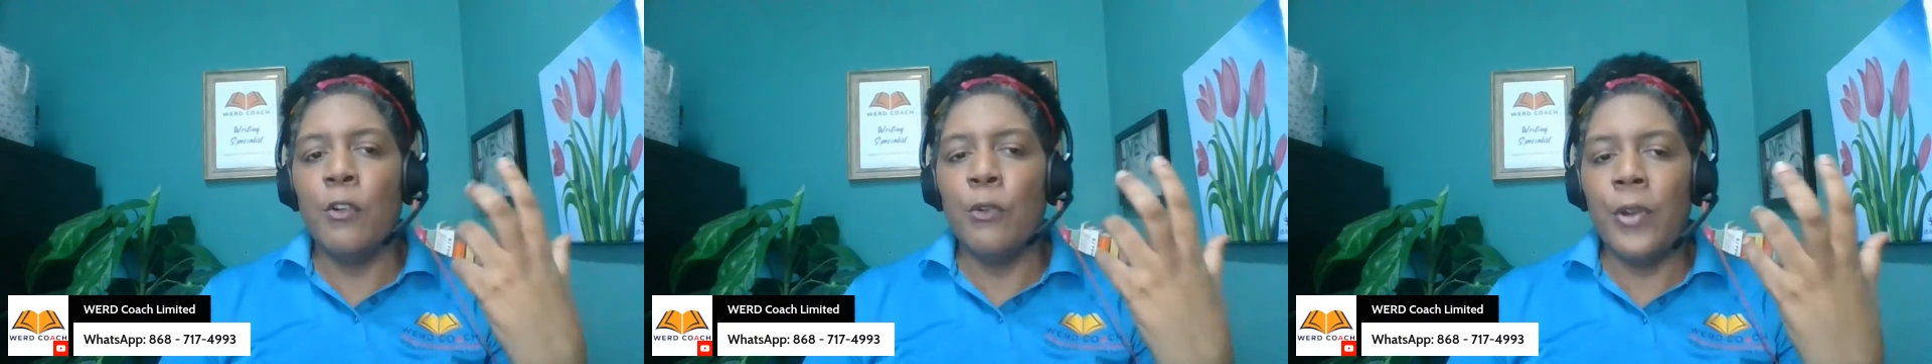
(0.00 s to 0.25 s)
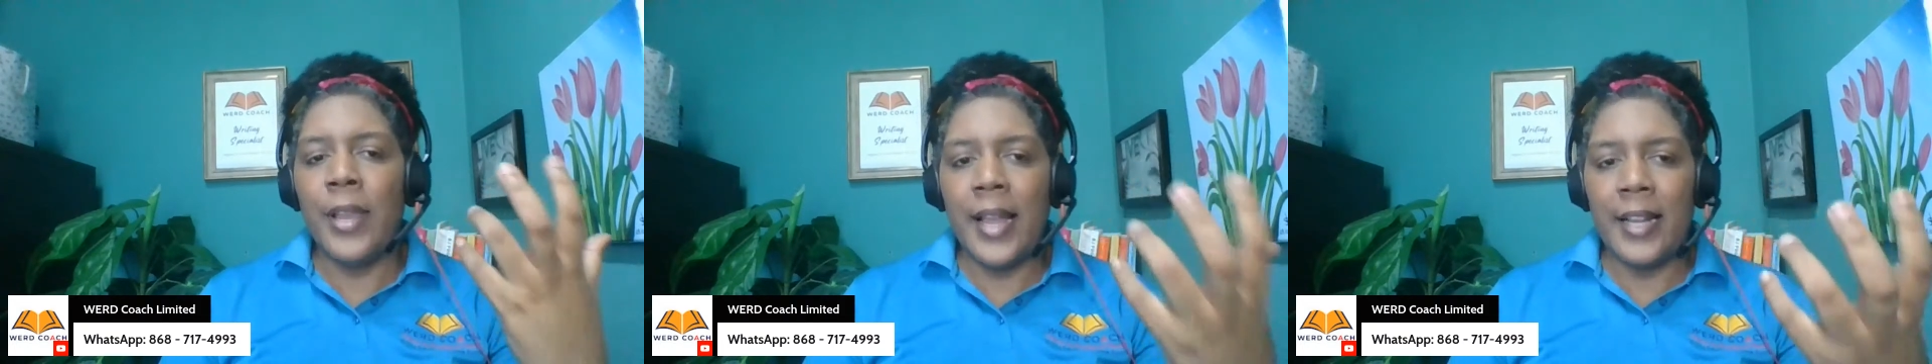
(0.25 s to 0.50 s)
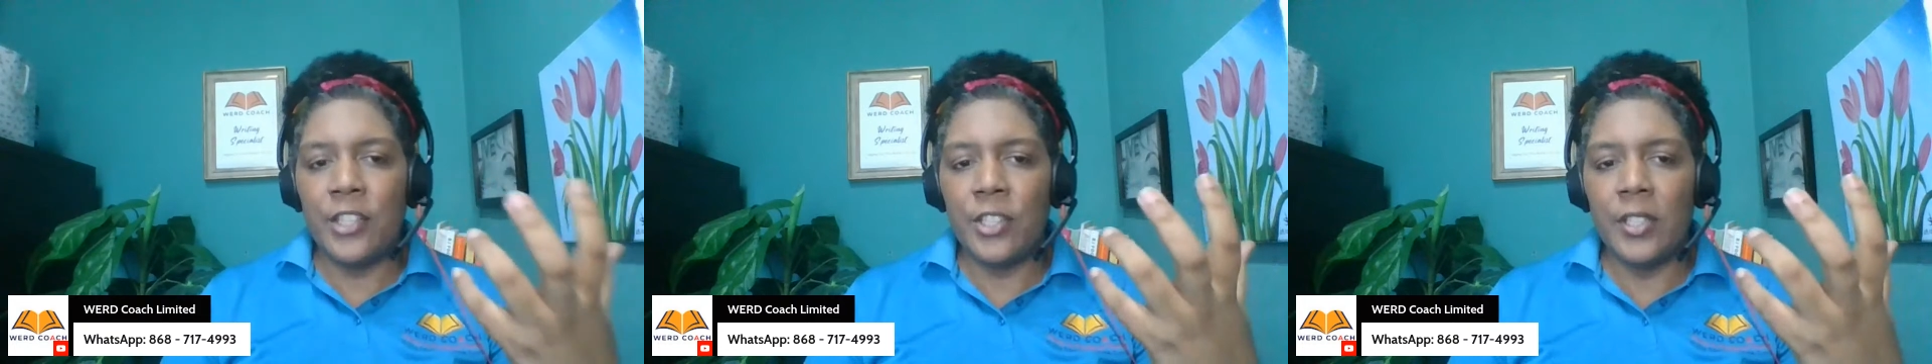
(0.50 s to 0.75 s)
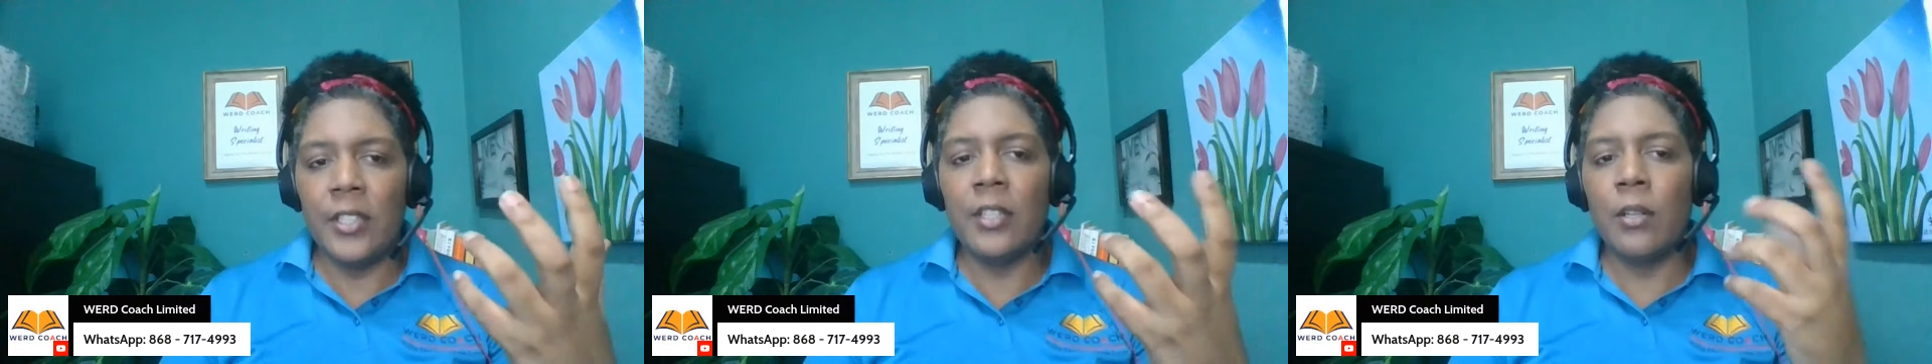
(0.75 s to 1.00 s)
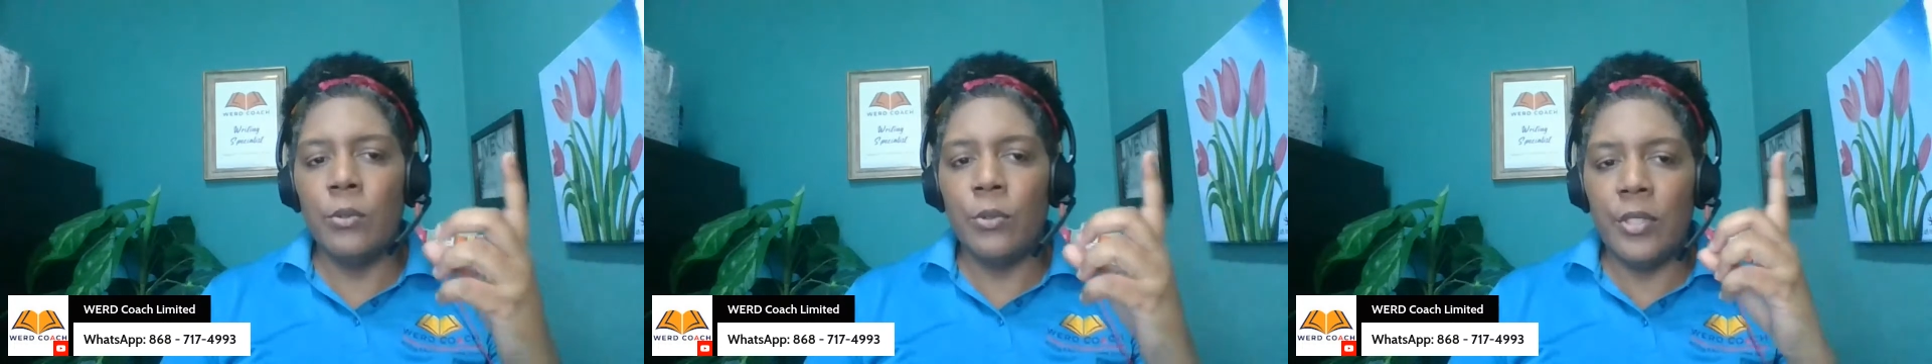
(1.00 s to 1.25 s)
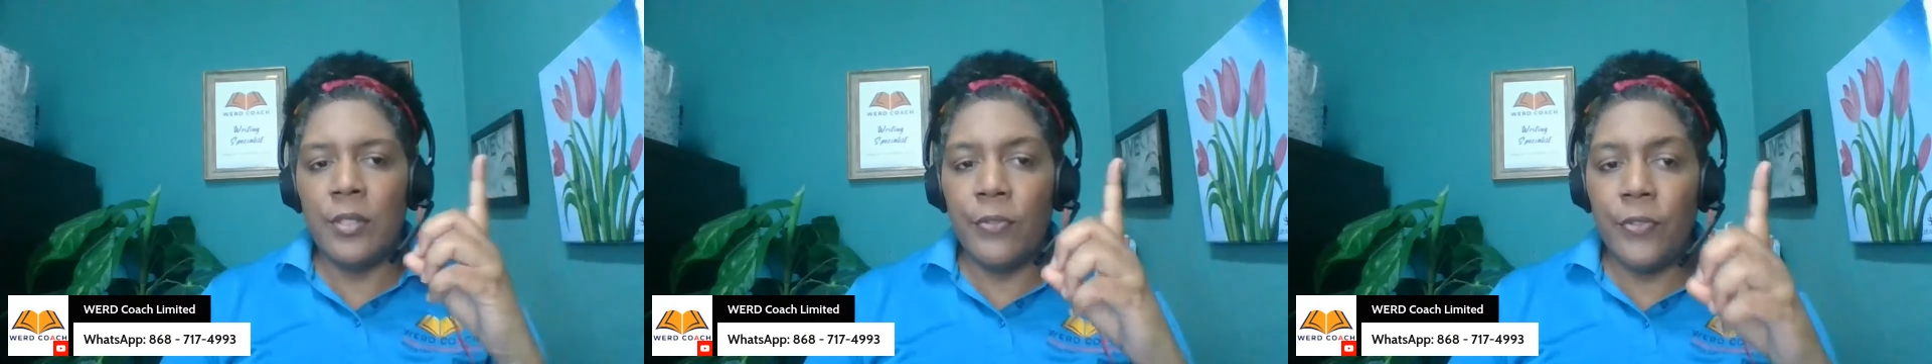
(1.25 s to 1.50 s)
reaction
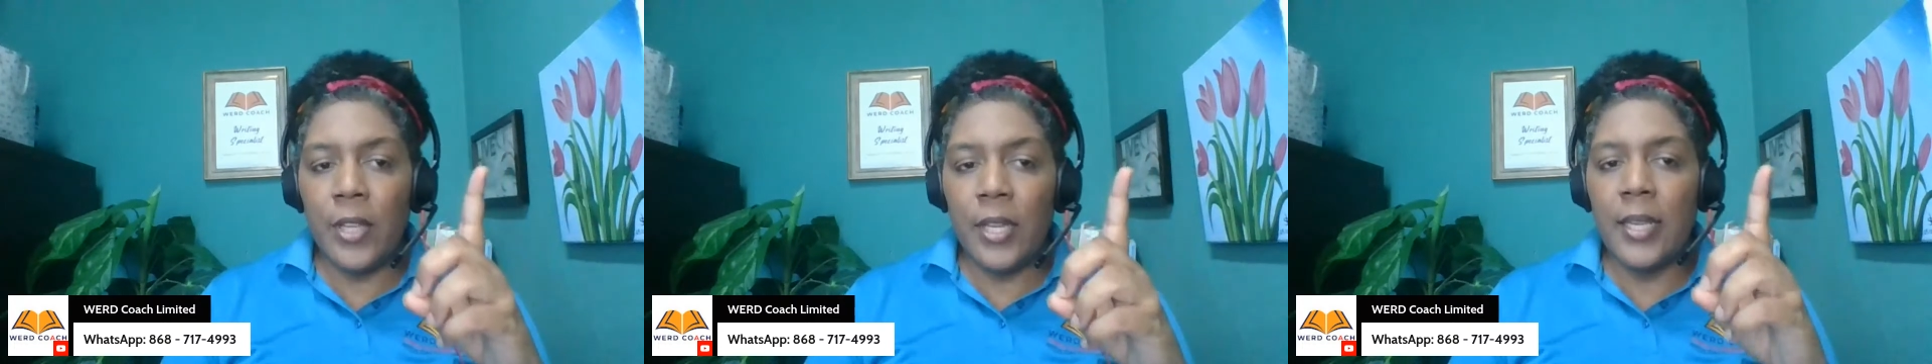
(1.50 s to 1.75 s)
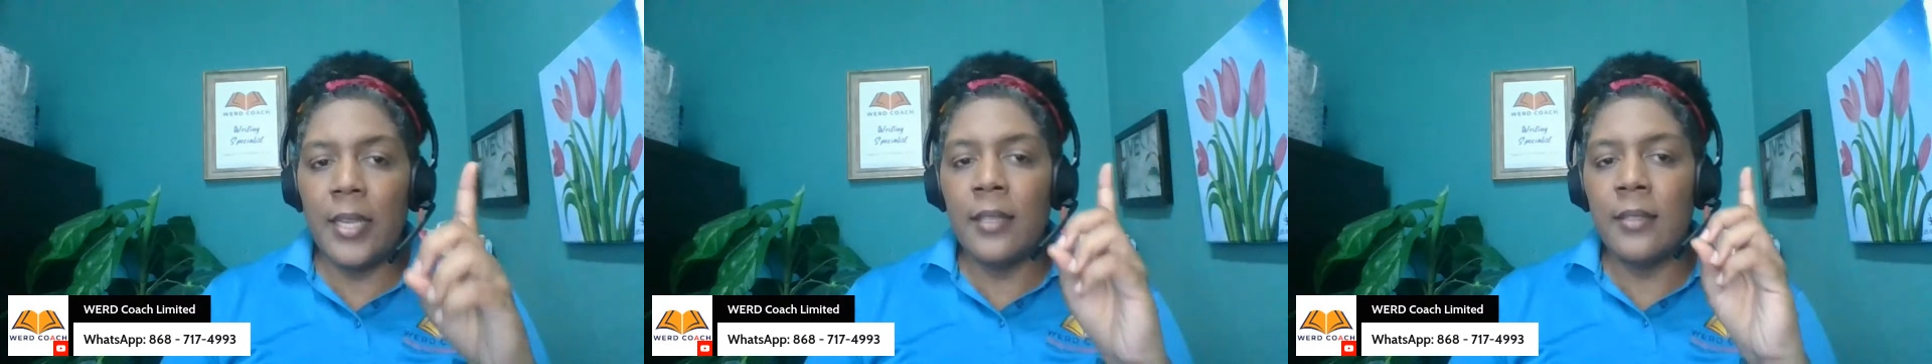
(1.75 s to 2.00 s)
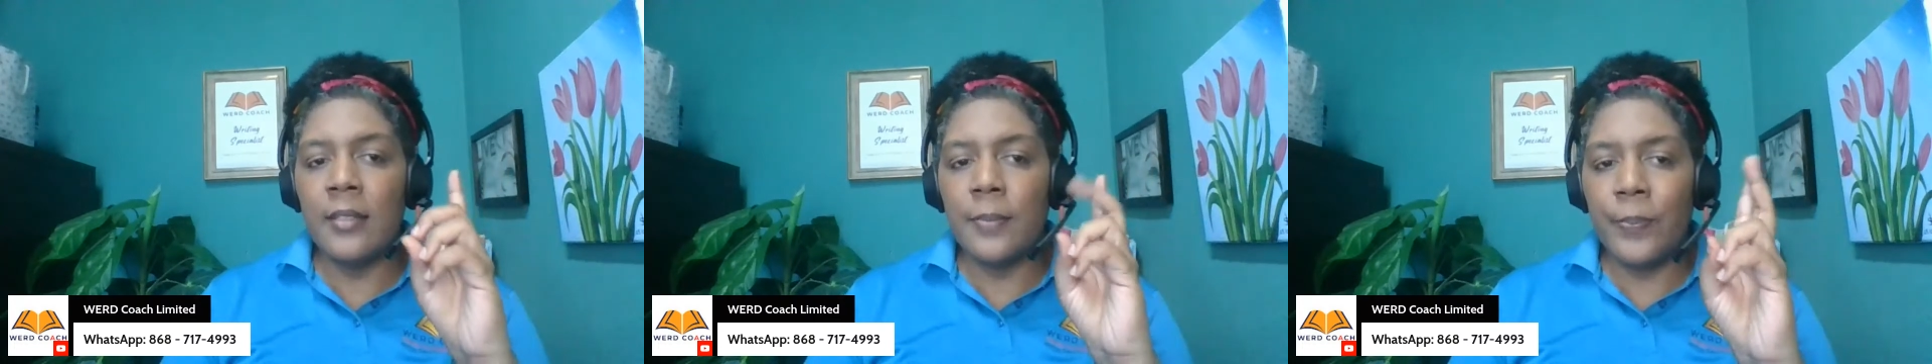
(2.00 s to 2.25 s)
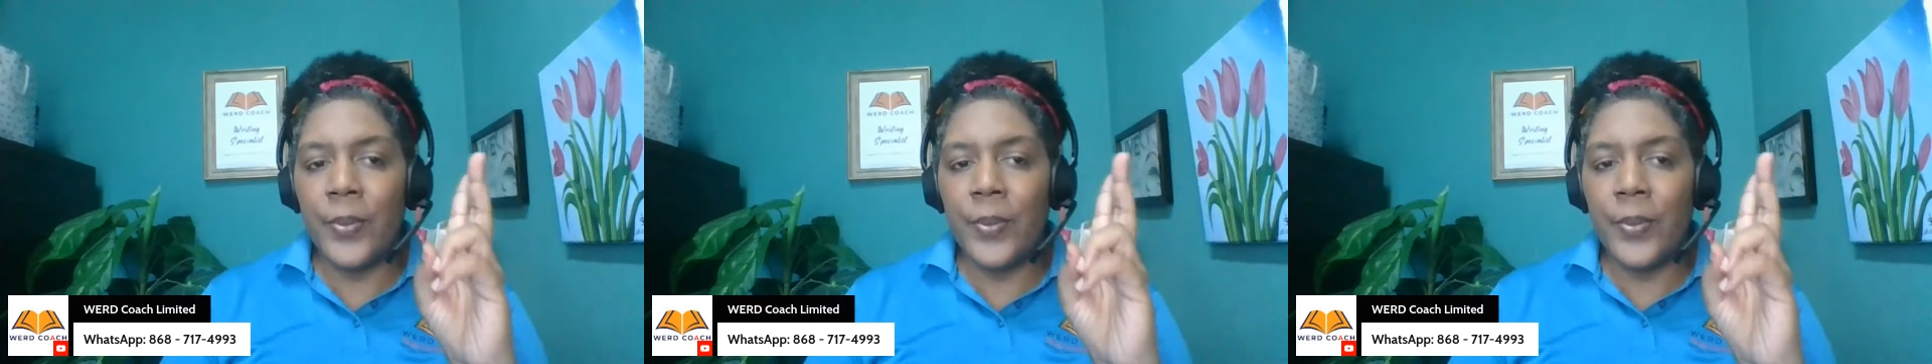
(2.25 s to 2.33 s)
includes feelings,